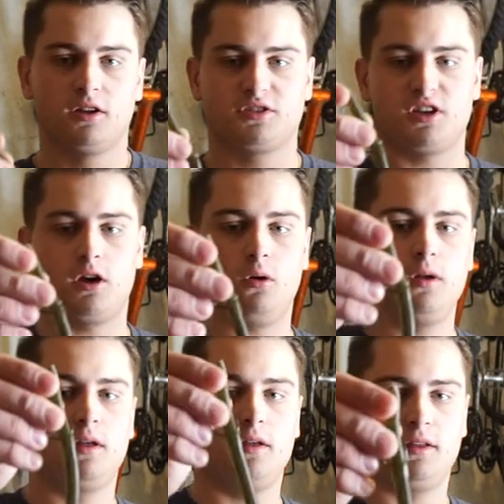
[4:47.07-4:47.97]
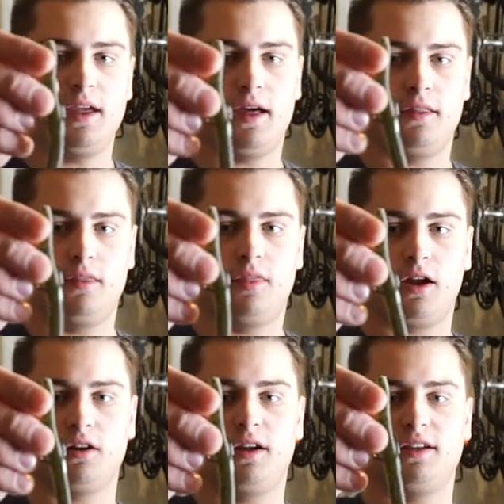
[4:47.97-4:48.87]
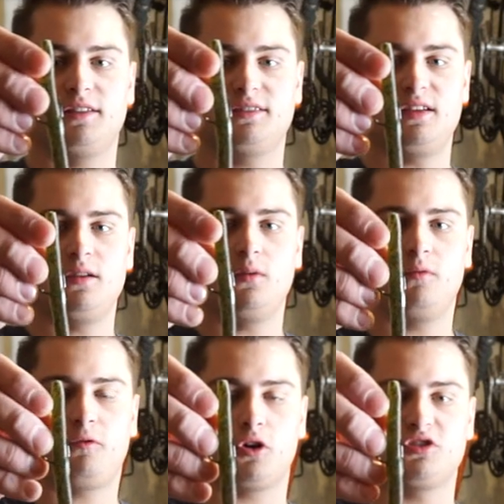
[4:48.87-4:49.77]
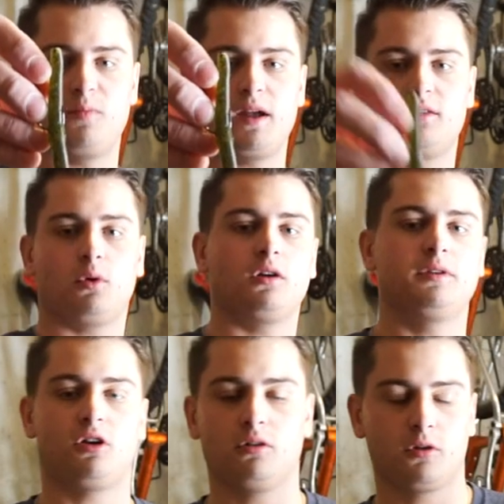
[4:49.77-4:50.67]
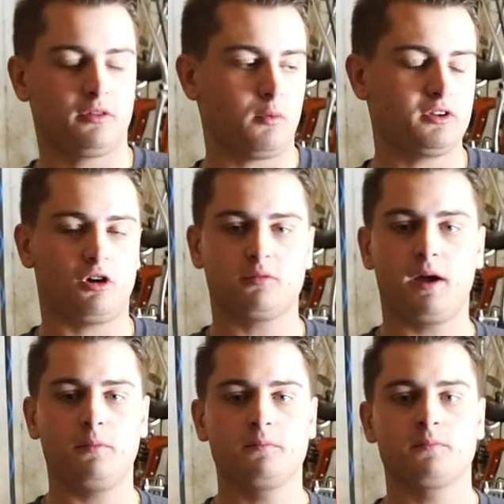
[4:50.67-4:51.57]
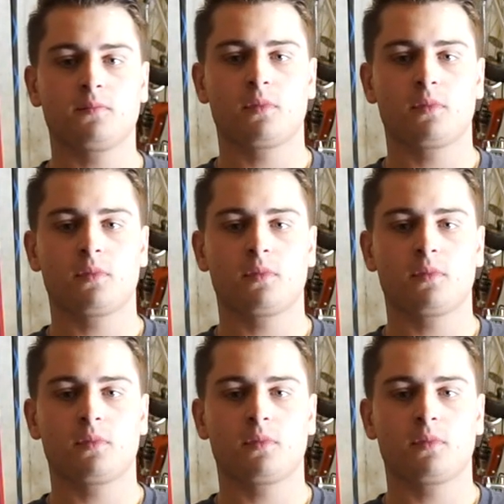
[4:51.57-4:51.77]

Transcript: So yeah, there is the first bait that we're going to be talking or that we talked about,